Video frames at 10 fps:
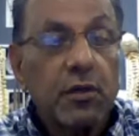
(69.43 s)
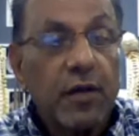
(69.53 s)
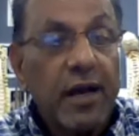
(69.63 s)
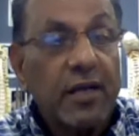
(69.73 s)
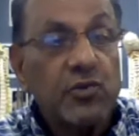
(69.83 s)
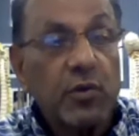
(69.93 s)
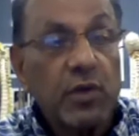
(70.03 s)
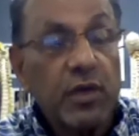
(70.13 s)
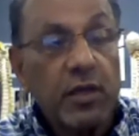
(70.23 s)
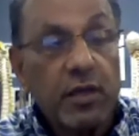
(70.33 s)

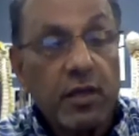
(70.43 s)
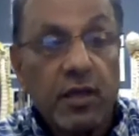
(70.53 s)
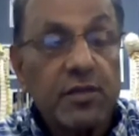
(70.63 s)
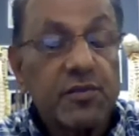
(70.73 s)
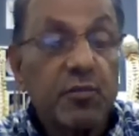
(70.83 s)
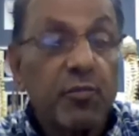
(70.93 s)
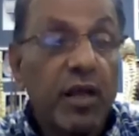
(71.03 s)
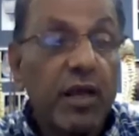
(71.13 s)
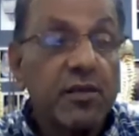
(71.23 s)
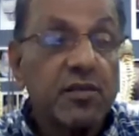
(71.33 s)
gradually is
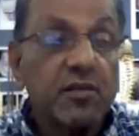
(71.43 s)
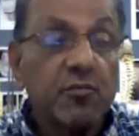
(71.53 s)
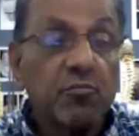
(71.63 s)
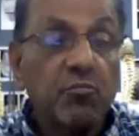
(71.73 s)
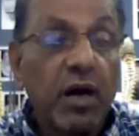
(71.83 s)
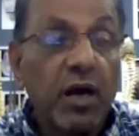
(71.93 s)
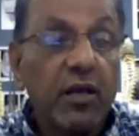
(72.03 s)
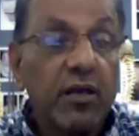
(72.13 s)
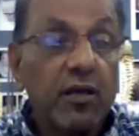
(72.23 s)
replaced by